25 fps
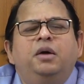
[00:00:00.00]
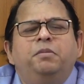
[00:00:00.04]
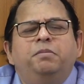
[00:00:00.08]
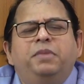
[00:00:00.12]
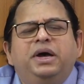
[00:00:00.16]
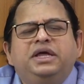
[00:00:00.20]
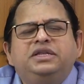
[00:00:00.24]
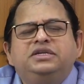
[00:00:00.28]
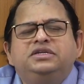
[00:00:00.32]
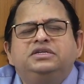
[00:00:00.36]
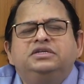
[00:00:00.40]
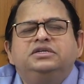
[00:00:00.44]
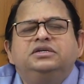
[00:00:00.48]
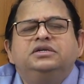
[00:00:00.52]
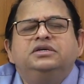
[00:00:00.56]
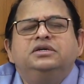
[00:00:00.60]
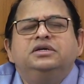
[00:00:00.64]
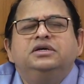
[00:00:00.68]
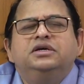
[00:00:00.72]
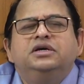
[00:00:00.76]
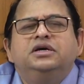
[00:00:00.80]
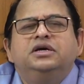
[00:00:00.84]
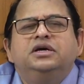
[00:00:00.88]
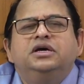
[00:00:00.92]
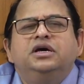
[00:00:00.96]
But
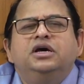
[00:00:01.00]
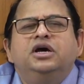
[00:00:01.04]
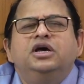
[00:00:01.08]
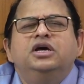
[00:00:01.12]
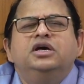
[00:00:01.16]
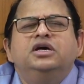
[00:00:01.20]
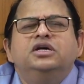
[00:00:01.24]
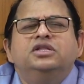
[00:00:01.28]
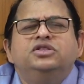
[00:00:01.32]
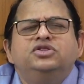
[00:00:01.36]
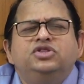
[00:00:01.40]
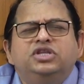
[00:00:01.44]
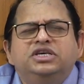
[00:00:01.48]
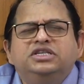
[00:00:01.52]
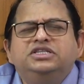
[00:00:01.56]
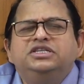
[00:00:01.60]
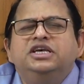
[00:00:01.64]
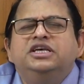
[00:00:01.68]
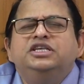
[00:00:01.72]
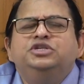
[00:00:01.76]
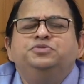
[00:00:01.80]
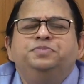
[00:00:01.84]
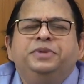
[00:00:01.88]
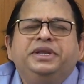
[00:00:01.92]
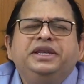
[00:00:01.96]
this
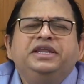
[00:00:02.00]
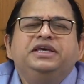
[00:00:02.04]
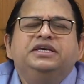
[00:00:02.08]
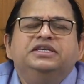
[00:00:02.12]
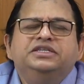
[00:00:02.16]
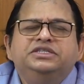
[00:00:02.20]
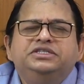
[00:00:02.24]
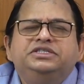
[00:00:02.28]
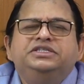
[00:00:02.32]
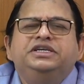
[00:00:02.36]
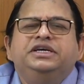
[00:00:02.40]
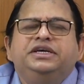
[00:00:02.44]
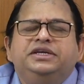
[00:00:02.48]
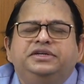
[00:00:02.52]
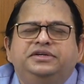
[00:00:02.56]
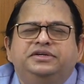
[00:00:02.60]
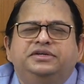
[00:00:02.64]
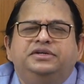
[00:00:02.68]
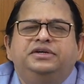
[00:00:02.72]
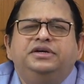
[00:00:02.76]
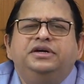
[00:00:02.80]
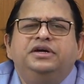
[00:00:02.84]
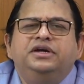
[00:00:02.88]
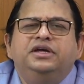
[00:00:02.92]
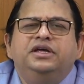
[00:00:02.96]
has been
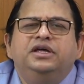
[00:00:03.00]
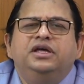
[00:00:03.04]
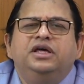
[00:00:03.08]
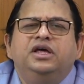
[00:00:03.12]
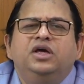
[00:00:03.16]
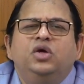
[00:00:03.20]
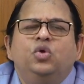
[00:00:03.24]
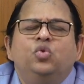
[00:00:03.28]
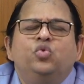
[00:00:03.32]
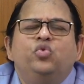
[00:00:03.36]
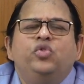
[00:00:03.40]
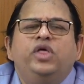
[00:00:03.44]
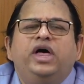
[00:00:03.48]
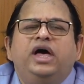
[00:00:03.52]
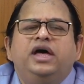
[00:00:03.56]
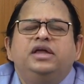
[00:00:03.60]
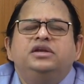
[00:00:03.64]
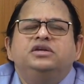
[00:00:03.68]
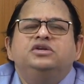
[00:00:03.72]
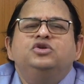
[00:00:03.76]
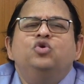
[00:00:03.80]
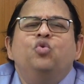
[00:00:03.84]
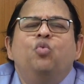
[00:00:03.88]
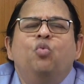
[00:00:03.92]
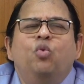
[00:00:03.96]
considered
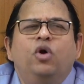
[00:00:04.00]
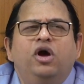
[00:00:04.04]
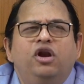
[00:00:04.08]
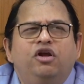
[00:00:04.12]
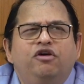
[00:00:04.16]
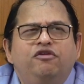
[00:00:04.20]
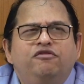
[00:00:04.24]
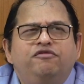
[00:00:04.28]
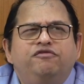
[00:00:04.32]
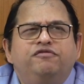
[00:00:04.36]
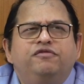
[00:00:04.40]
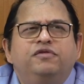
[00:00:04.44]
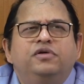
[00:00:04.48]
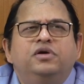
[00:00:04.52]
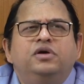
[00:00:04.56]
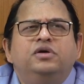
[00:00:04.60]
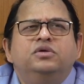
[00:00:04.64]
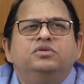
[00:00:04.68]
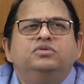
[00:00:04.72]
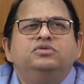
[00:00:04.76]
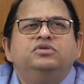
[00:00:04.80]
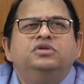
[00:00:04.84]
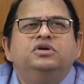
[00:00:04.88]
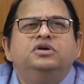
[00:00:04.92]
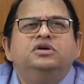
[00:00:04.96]
that one of
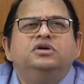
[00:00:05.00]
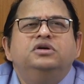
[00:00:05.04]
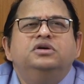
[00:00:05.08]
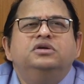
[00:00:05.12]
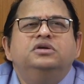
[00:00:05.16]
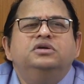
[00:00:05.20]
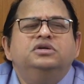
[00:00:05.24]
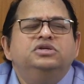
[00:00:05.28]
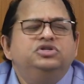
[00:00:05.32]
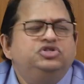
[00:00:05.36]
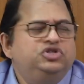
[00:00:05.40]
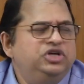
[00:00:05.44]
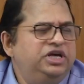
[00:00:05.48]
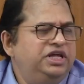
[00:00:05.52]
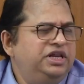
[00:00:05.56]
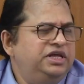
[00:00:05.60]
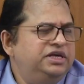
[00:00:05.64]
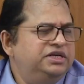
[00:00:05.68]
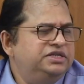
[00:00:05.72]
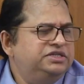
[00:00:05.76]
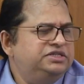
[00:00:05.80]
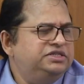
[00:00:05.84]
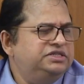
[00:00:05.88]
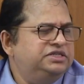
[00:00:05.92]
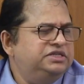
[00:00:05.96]
the
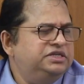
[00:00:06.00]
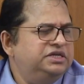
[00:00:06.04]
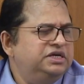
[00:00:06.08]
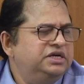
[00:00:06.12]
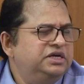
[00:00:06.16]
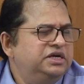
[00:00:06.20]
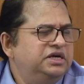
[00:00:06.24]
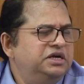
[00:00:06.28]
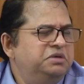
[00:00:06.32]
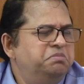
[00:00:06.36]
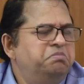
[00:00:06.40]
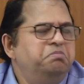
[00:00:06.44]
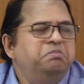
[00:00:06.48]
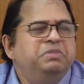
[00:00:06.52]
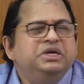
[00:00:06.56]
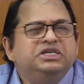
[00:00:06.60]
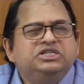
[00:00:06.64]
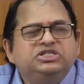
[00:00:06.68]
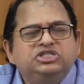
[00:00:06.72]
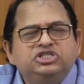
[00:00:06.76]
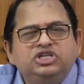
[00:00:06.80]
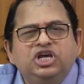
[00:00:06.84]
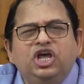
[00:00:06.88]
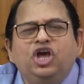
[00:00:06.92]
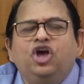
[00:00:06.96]
serious
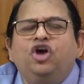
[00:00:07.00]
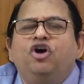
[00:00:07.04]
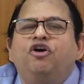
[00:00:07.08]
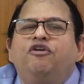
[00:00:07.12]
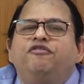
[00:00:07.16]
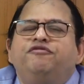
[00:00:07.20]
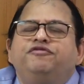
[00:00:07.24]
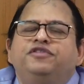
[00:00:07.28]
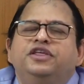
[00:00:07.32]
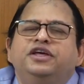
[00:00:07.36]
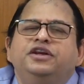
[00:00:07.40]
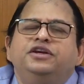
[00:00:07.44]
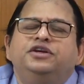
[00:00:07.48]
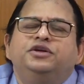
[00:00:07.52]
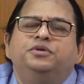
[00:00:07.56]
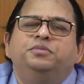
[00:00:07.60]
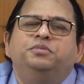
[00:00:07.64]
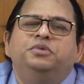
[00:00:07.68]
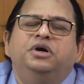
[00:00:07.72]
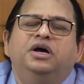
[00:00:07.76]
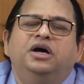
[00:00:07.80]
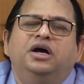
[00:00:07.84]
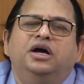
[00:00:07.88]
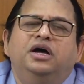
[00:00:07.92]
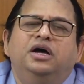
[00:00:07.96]
mistake of
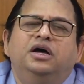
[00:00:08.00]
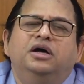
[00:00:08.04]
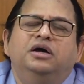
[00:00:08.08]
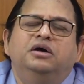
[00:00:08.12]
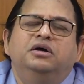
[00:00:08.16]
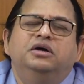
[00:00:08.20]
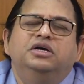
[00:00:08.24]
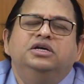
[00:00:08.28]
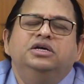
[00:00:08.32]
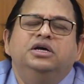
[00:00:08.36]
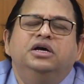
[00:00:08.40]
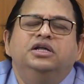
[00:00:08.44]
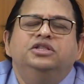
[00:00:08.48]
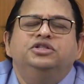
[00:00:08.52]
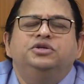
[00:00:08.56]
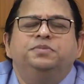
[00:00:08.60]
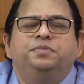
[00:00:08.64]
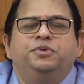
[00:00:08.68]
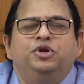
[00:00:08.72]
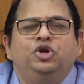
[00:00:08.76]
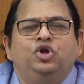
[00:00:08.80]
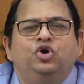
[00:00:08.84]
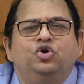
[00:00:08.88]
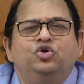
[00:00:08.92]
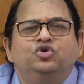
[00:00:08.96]
the
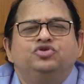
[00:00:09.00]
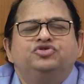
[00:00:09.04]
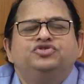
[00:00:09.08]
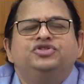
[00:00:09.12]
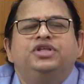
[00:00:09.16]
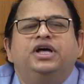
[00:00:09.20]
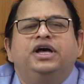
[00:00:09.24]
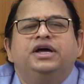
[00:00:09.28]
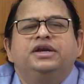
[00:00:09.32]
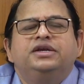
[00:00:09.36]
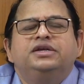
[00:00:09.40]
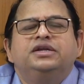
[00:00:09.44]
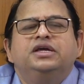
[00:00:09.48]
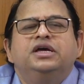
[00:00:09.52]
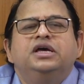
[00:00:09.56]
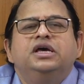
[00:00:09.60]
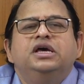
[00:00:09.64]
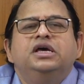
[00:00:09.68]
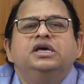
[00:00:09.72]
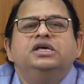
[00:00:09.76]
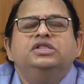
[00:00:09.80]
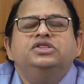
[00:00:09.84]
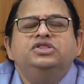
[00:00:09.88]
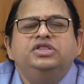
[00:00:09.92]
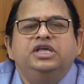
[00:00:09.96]
entrepreneurs that
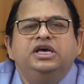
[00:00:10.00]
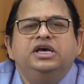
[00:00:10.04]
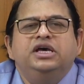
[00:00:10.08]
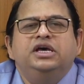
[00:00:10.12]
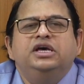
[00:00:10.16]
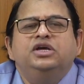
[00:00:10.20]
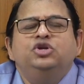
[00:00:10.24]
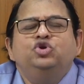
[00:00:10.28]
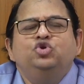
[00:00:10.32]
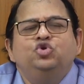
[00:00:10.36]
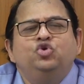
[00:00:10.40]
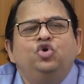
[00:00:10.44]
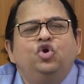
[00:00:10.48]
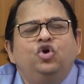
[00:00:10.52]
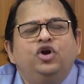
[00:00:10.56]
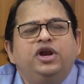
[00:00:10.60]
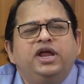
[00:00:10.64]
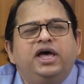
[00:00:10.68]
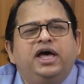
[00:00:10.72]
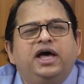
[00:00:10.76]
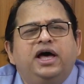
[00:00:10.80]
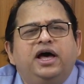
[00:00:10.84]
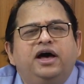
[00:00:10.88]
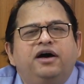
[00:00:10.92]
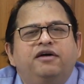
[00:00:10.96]
they do not
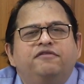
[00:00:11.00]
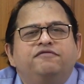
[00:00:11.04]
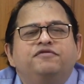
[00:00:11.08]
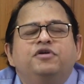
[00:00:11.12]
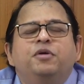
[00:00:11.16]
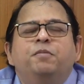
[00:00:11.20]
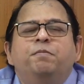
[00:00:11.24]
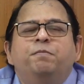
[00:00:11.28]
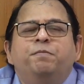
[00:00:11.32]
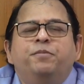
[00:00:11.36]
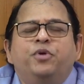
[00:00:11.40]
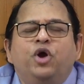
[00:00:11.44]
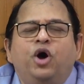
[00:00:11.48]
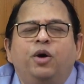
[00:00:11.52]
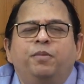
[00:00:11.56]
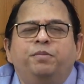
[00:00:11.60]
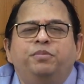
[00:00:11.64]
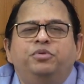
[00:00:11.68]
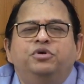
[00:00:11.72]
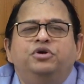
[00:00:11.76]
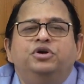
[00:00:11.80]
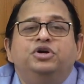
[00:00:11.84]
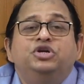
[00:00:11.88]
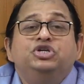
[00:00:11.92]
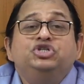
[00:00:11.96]
have
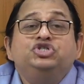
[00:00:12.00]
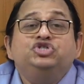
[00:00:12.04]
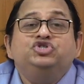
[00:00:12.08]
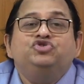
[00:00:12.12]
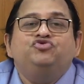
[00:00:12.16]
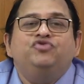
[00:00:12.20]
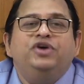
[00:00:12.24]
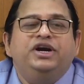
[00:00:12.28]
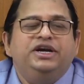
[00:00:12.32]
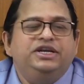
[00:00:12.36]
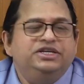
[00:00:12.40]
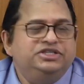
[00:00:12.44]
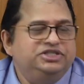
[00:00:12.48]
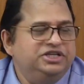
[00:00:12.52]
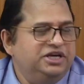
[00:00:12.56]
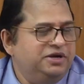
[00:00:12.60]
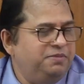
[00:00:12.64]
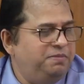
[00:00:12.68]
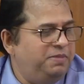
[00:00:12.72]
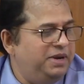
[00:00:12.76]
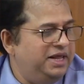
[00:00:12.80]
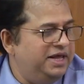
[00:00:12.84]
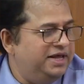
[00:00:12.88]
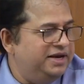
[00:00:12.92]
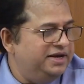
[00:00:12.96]
proper
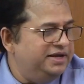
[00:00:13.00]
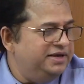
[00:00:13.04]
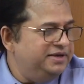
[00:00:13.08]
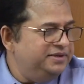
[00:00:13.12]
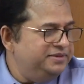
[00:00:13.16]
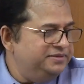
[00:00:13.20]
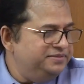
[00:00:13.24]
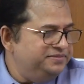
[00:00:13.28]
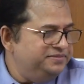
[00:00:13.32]
strategic planning.